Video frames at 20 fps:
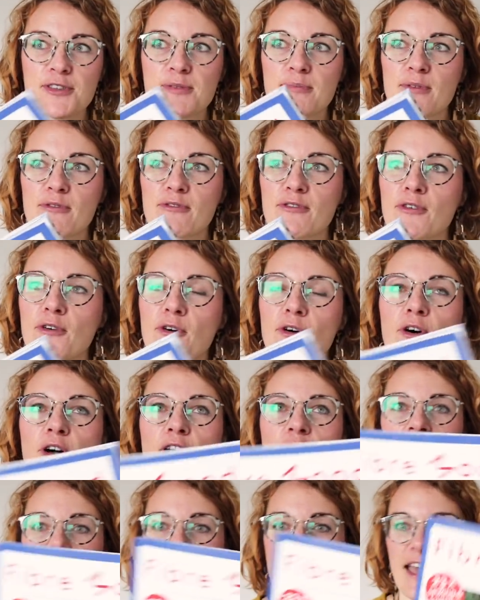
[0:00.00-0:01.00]
them before,
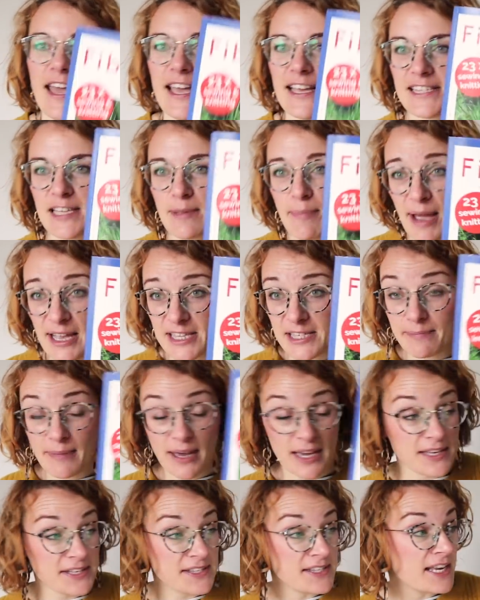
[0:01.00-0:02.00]
it's a pattern
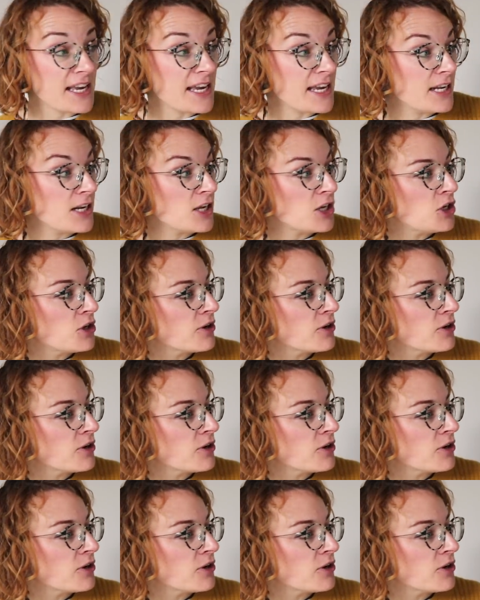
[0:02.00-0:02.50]
magazine.